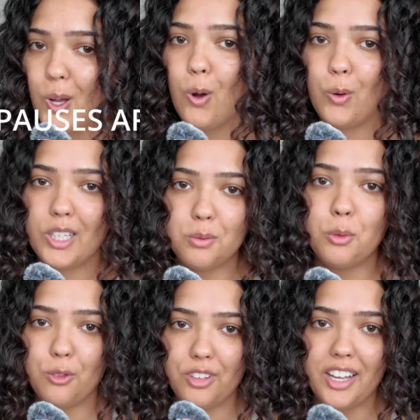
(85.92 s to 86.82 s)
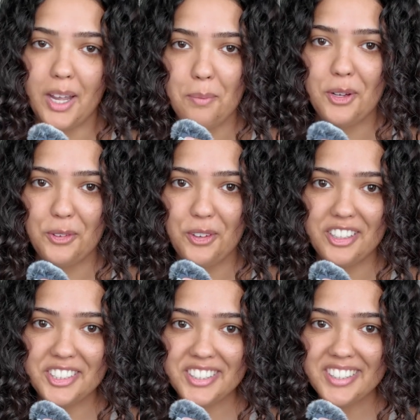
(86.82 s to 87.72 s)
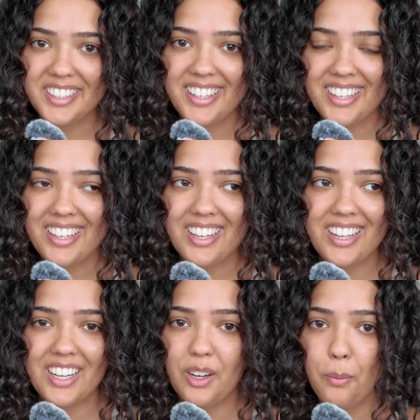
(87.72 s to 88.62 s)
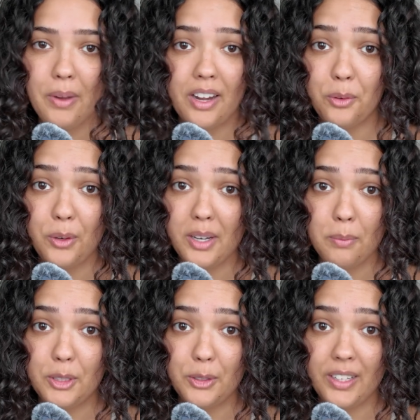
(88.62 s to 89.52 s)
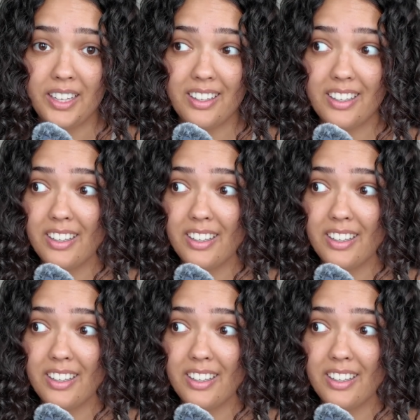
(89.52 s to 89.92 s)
always move like I'm in a rush, no matter what I'm doing.